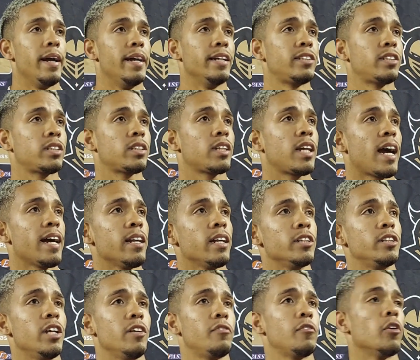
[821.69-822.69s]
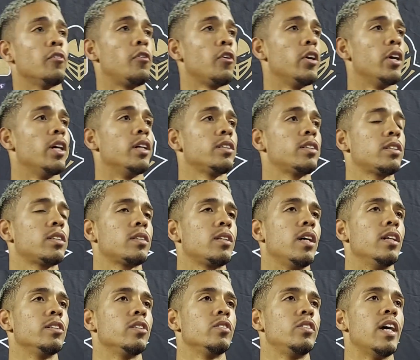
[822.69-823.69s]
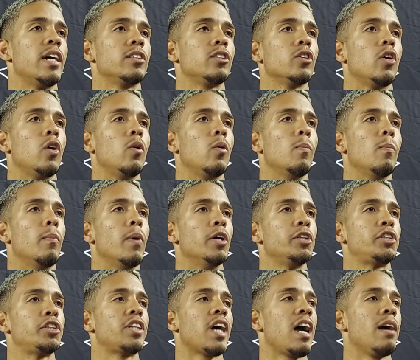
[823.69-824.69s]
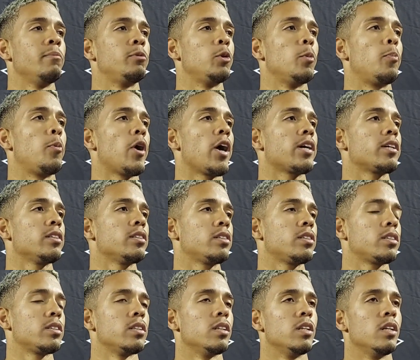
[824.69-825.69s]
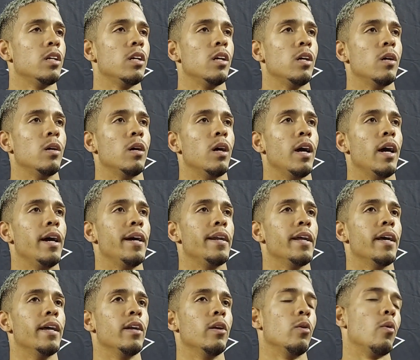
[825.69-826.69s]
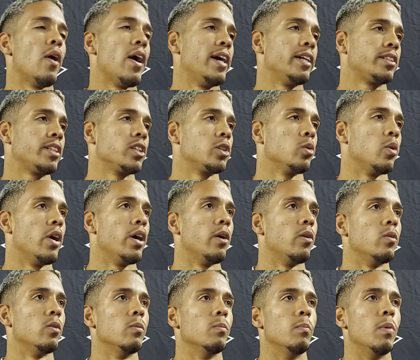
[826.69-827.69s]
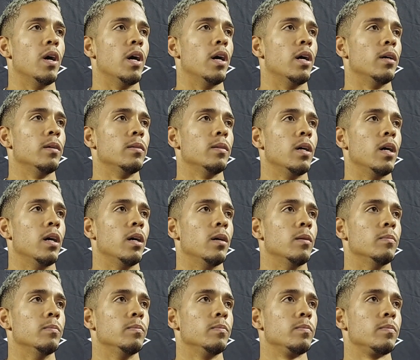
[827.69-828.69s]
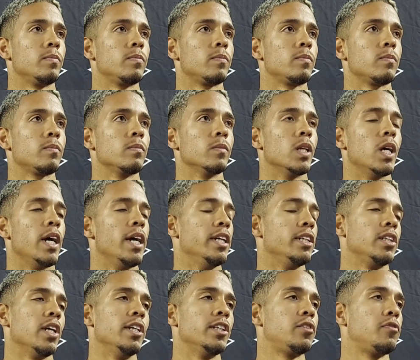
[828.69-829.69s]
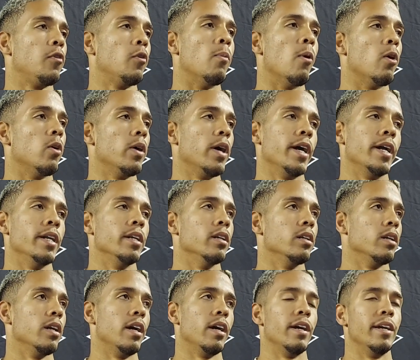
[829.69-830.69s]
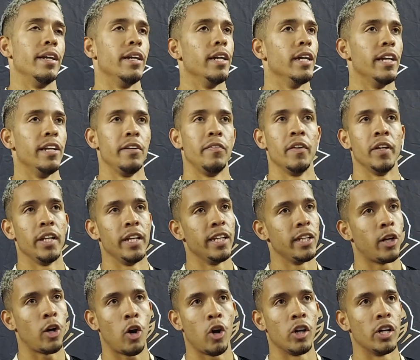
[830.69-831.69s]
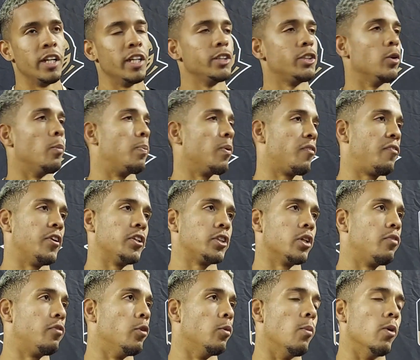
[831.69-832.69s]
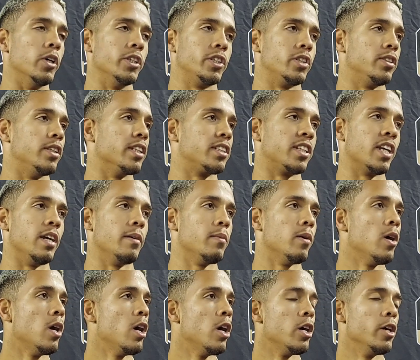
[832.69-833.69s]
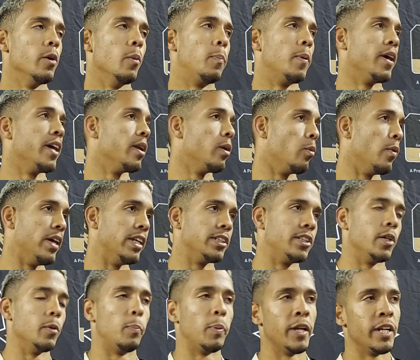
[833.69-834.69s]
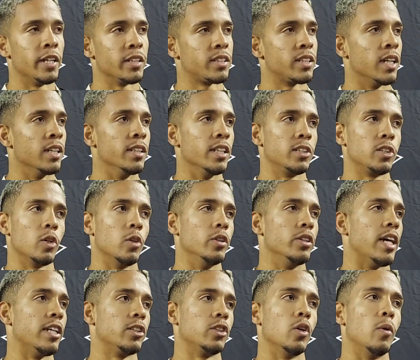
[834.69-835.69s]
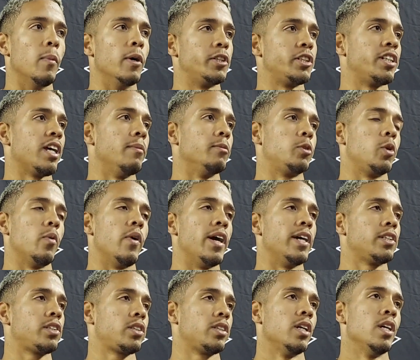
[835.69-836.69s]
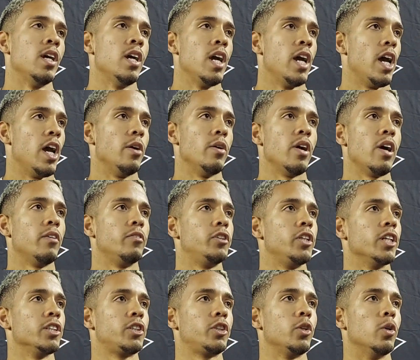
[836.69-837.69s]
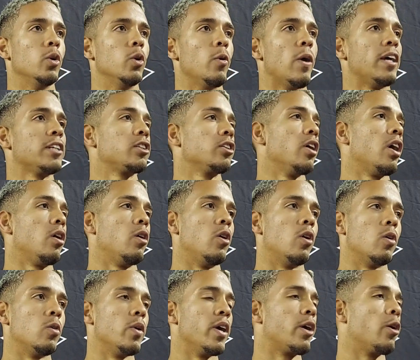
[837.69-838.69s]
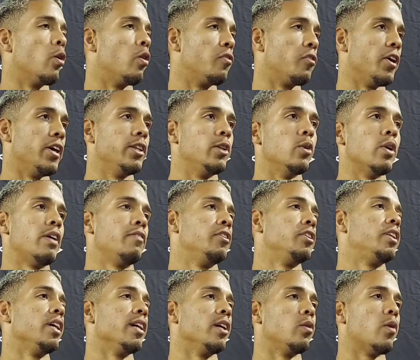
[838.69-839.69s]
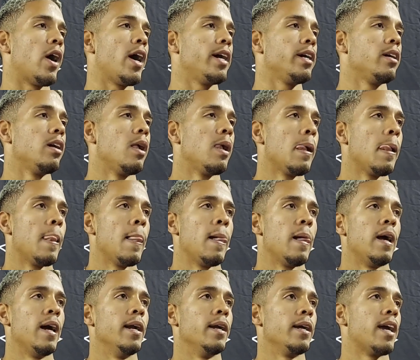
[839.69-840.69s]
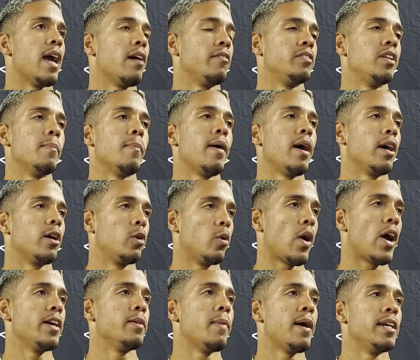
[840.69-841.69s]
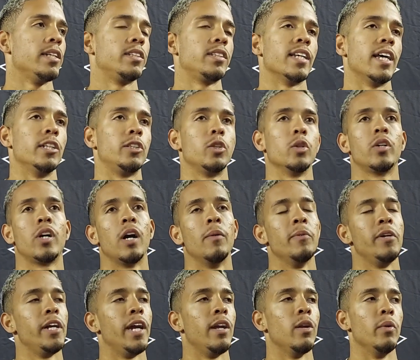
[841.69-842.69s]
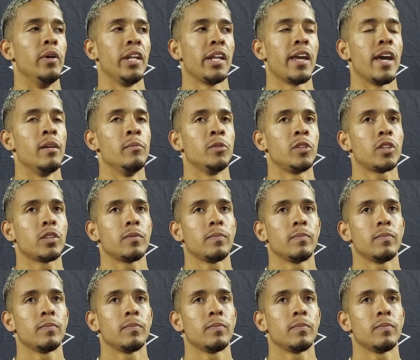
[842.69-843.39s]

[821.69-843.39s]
It's kind of difficult for us because there's no much time to practice and then rest as well. But it's football, and even in college or professional football, it's the same. You're playing on Wednesday, you're playing on Sunday, so there's not much time to rest. And we have just to rest on our own, recover, do everything right, and have the right mindset to come here and win games.